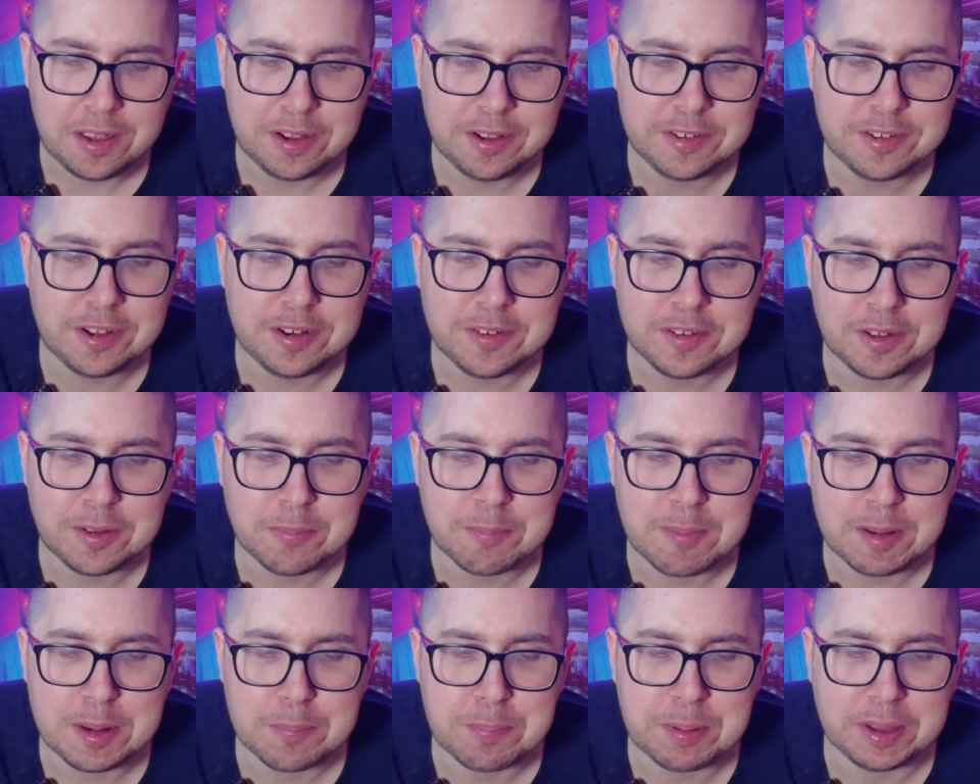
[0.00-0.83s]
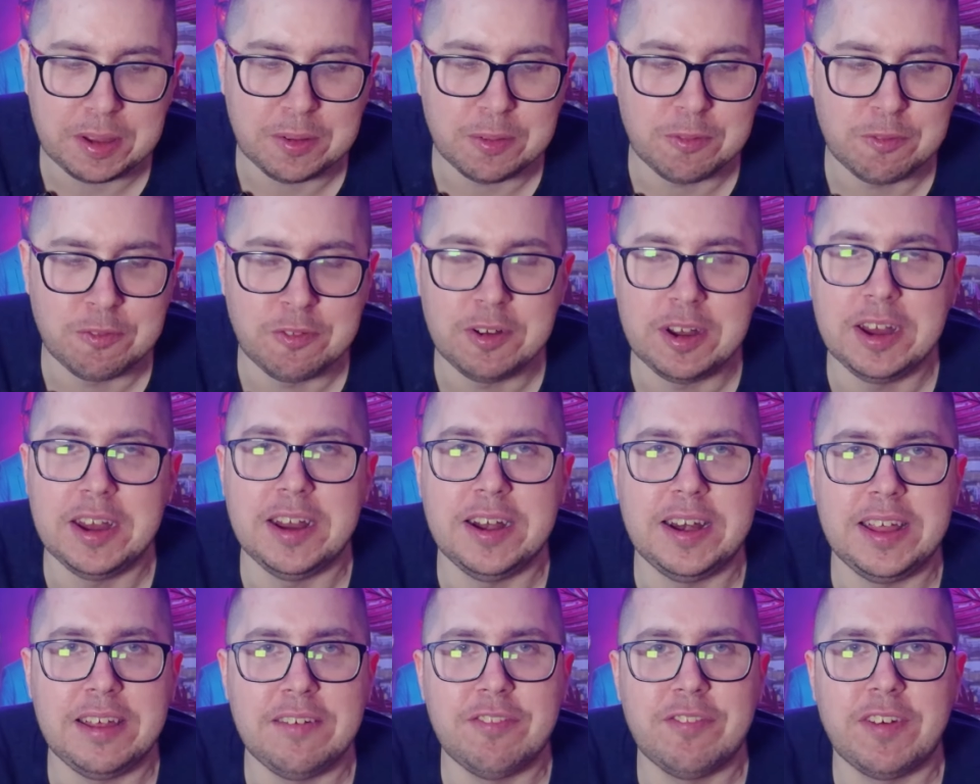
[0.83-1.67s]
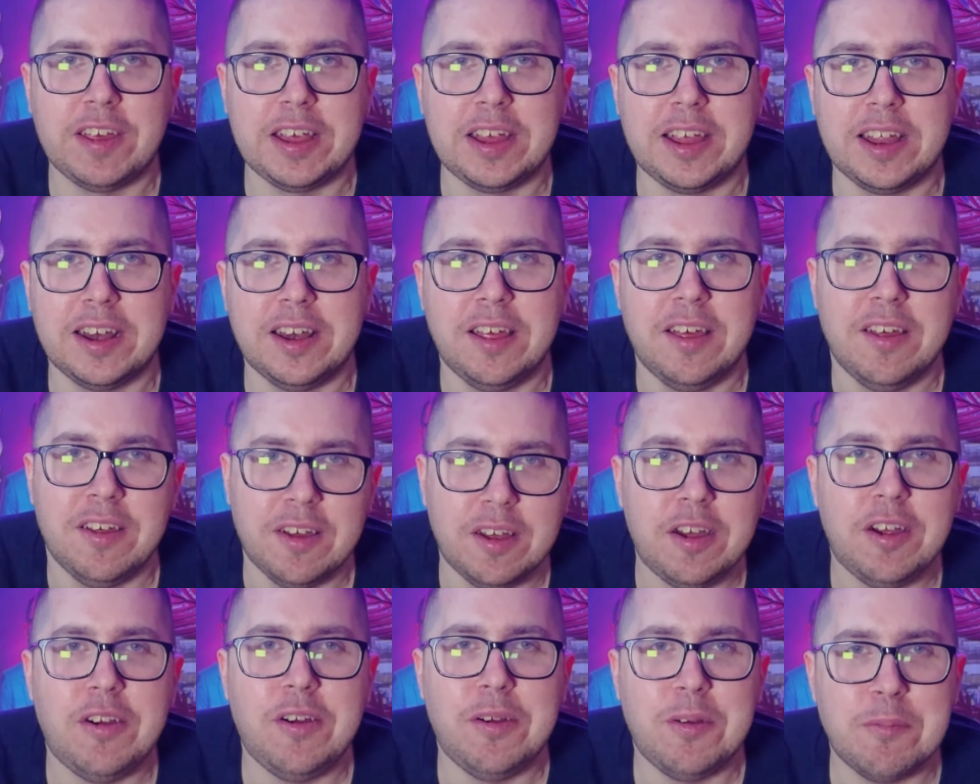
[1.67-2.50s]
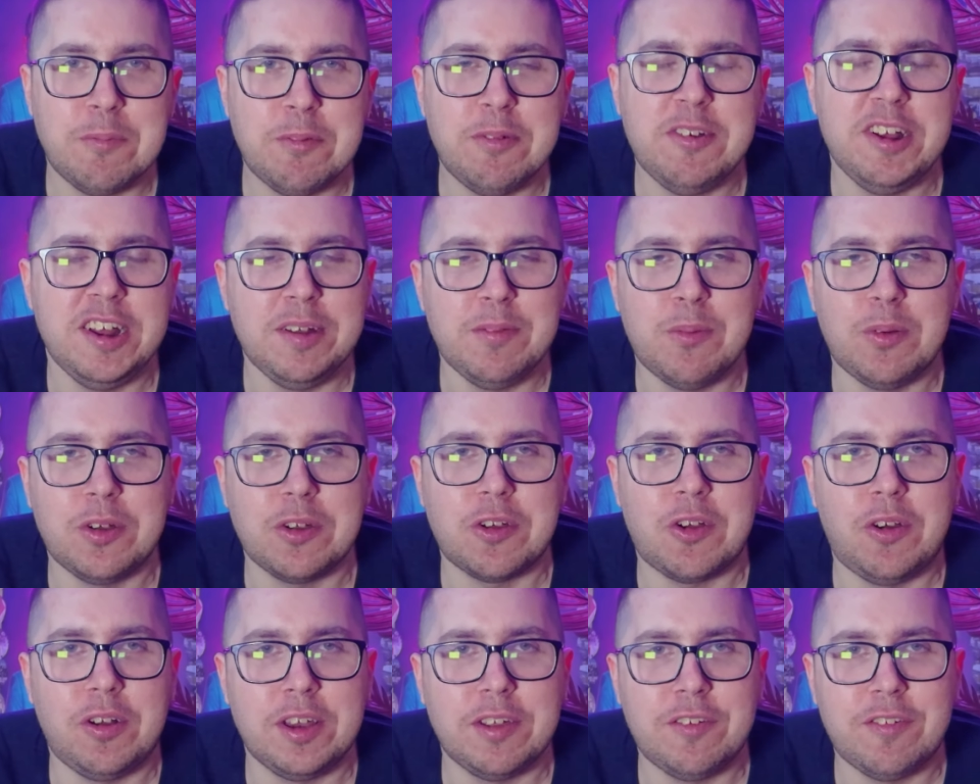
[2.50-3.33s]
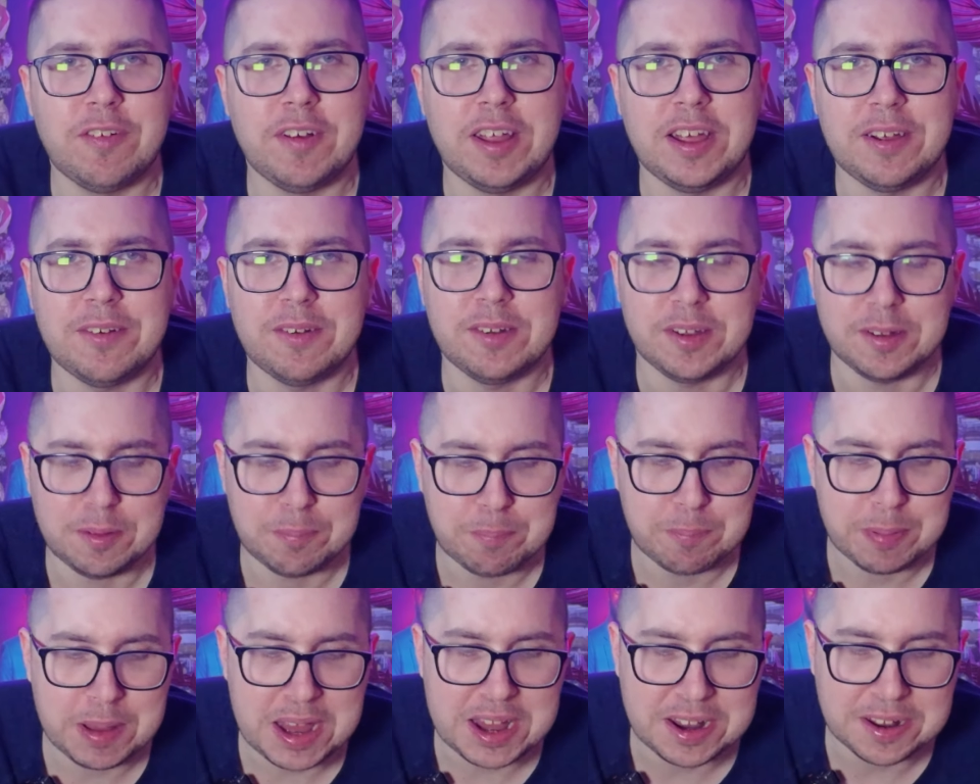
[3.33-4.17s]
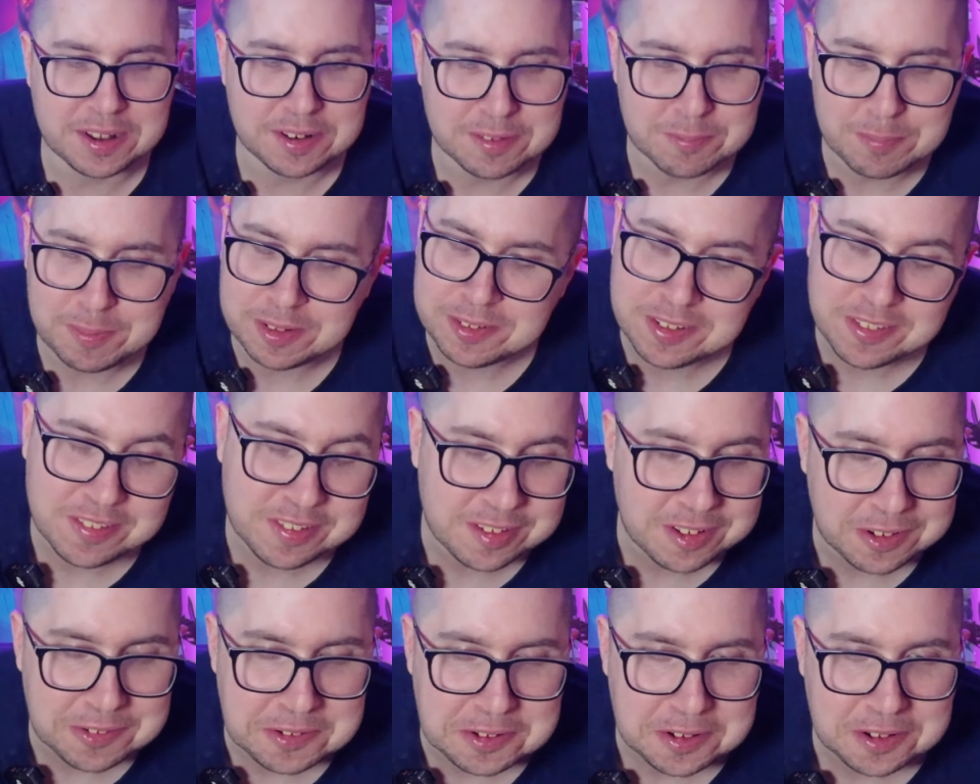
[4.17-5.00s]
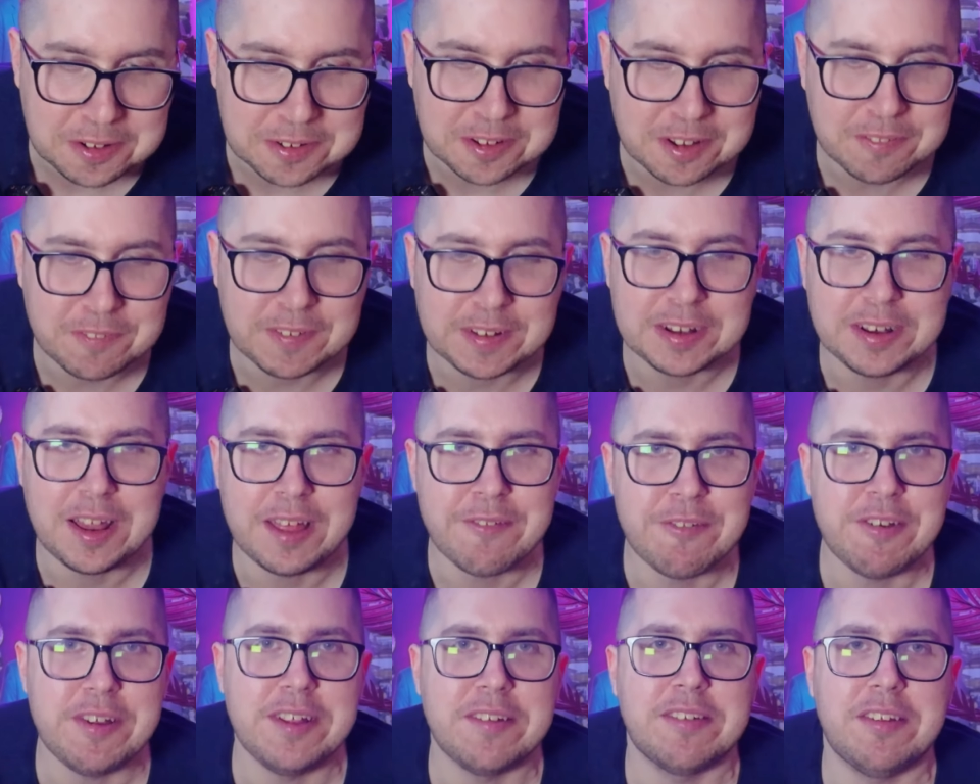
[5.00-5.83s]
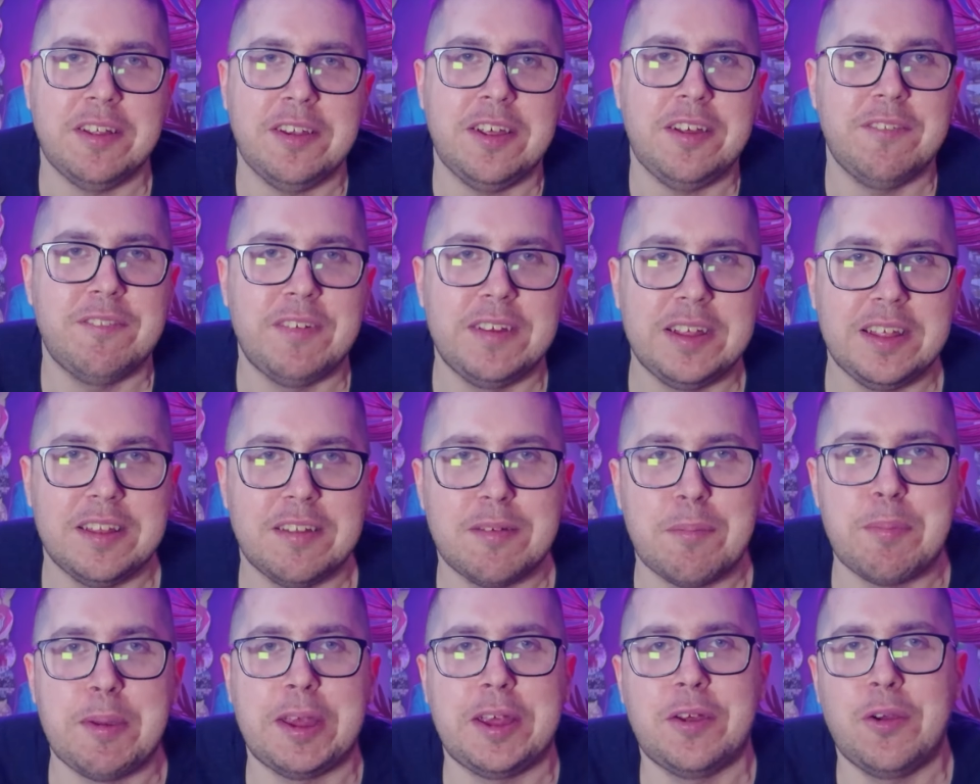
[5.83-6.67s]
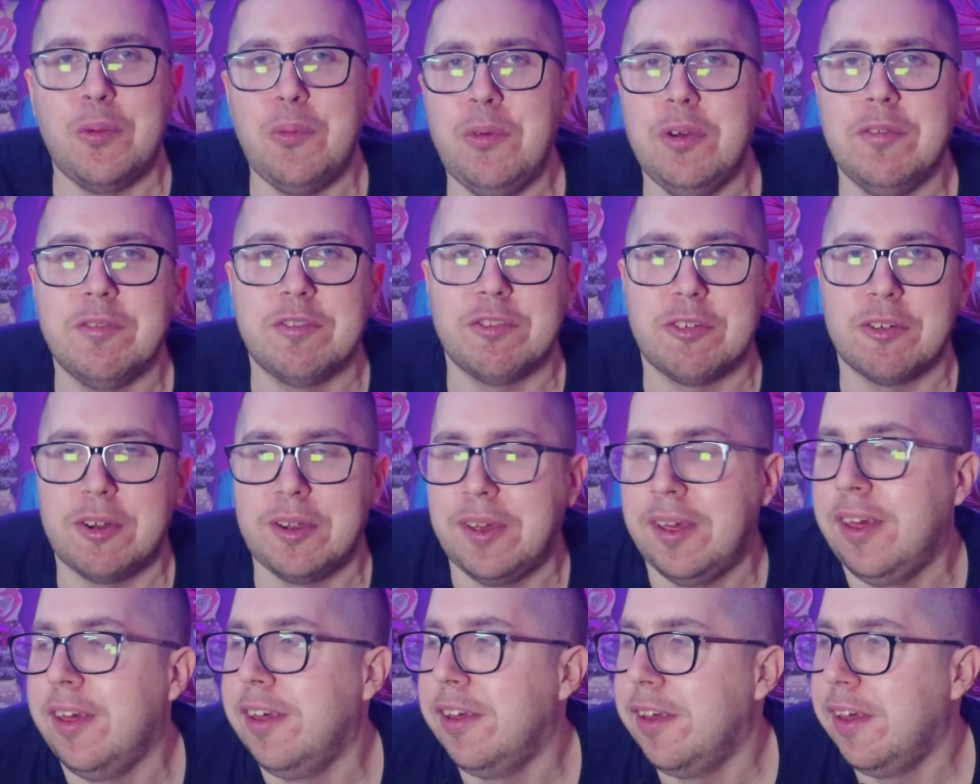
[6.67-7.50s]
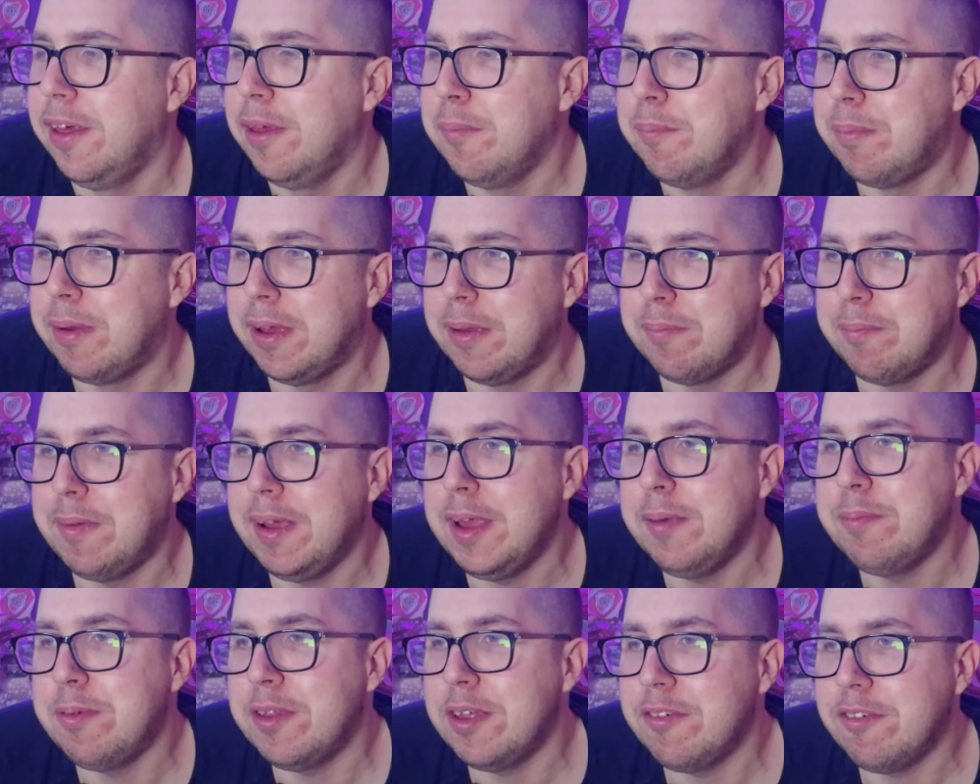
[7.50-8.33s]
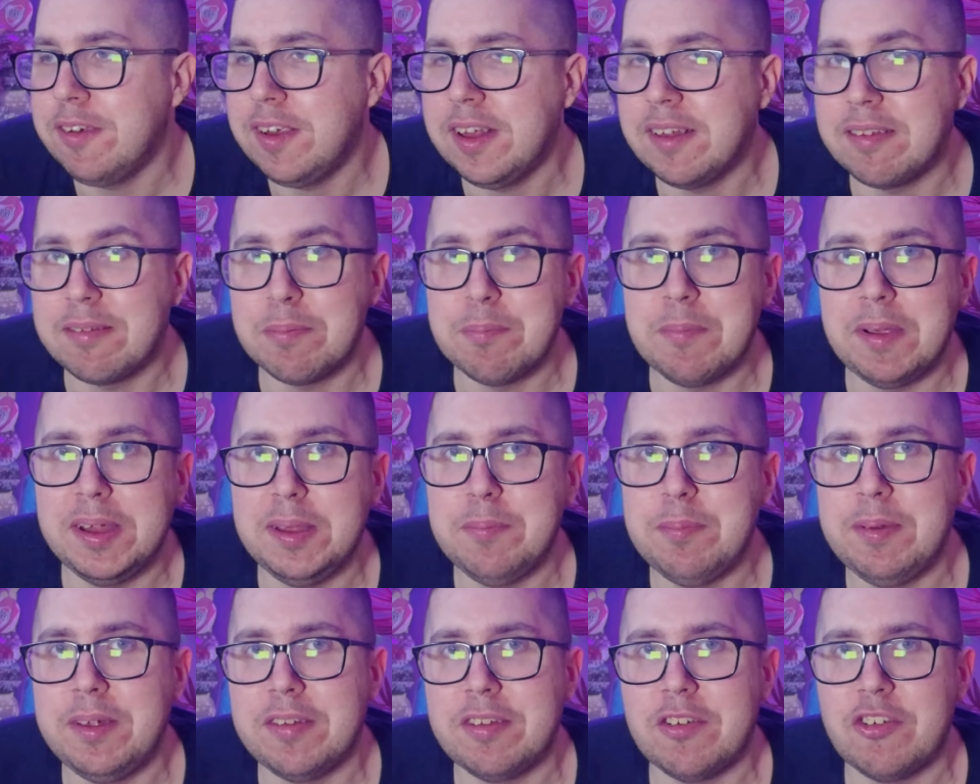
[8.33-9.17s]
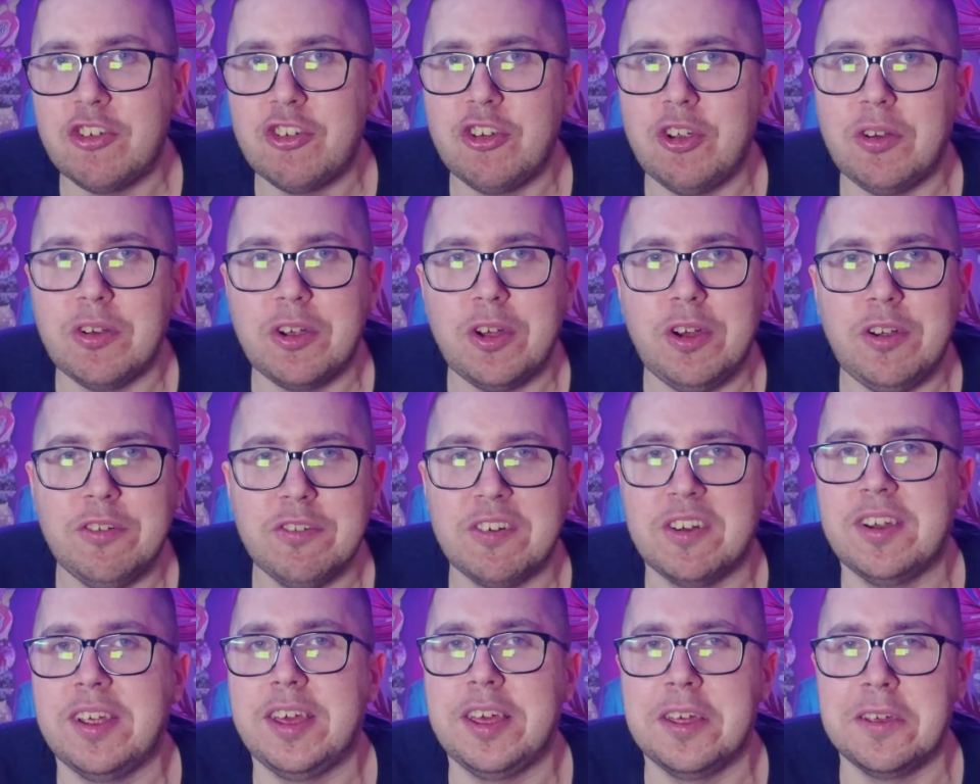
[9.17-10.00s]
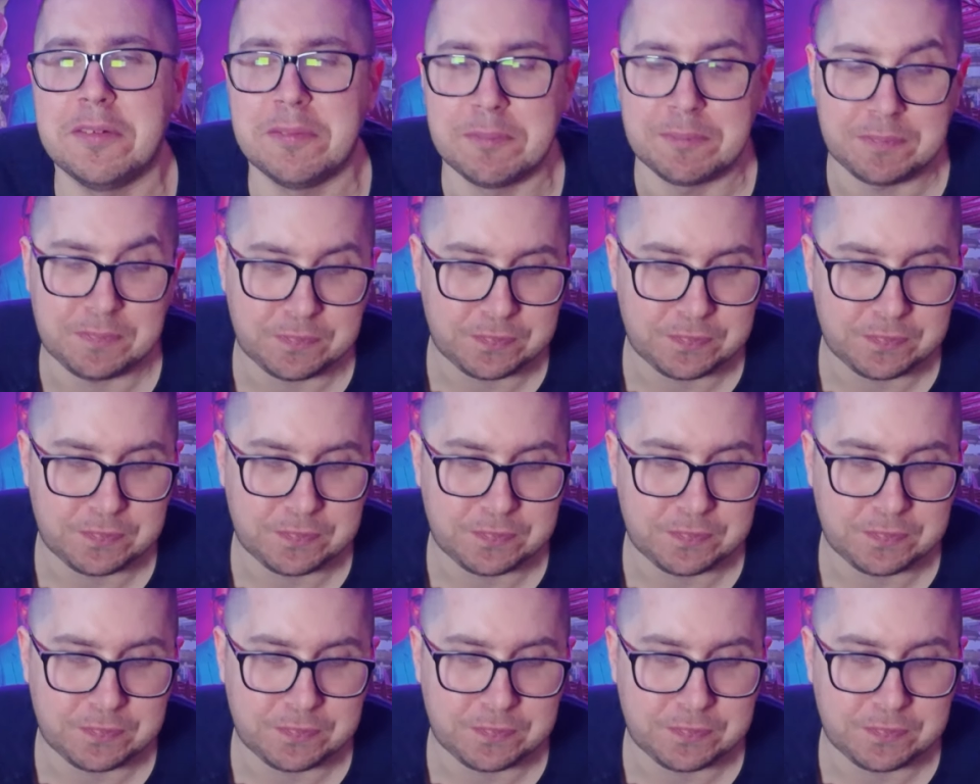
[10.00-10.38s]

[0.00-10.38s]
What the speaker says: I don't know many people really thinking, oh, I really want cauliflower battered. I just don't know. I don't think there is. I don't think there's a big calling for it. But maybe there is. Maybe it's a shock horror here.